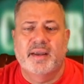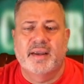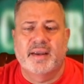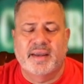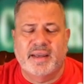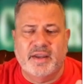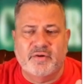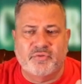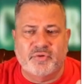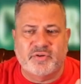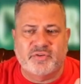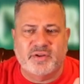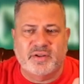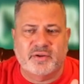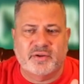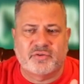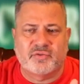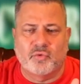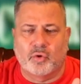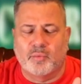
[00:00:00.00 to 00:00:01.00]
if we see
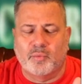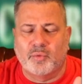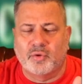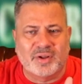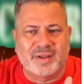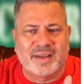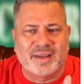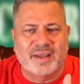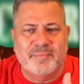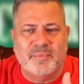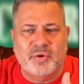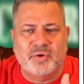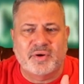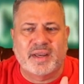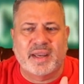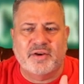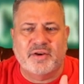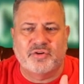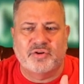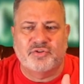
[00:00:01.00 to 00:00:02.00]
this normal
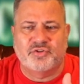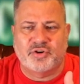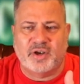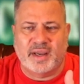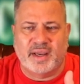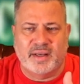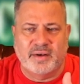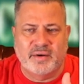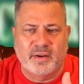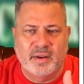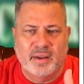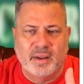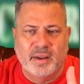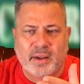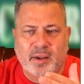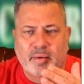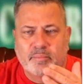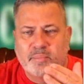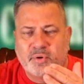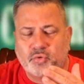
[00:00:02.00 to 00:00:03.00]
communication chain
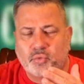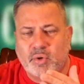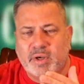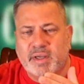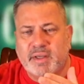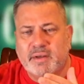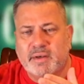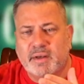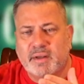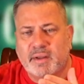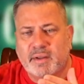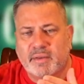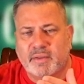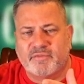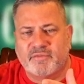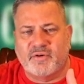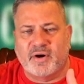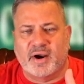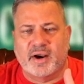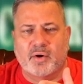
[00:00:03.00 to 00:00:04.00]
between the
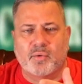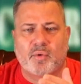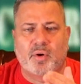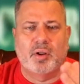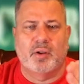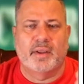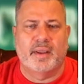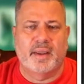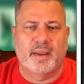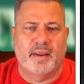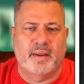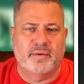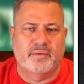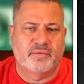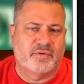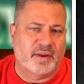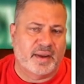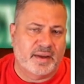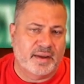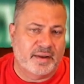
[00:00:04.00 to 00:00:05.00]
firewall and,
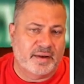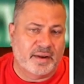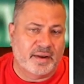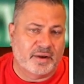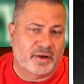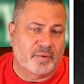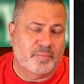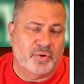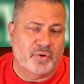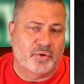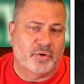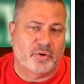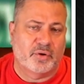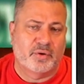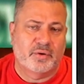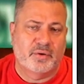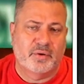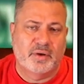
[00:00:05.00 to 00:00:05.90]
say, a, a computer,